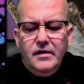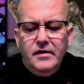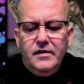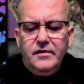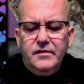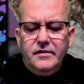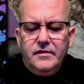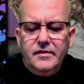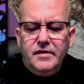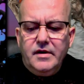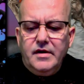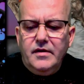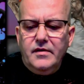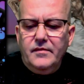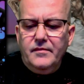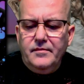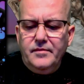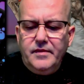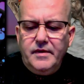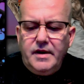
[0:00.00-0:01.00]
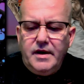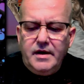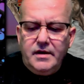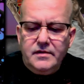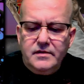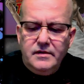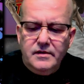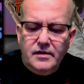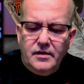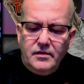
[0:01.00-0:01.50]
So now,
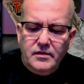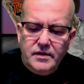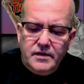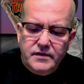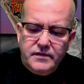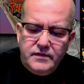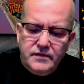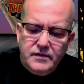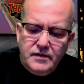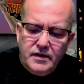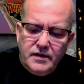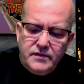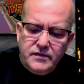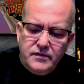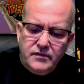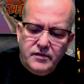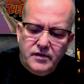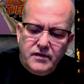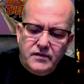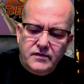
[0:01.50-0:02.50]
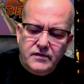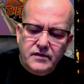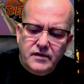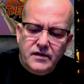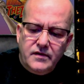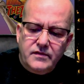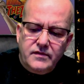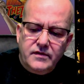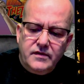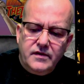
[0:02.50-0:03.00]
actually no, let's erase
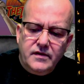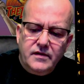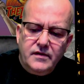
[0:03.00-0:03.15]
this.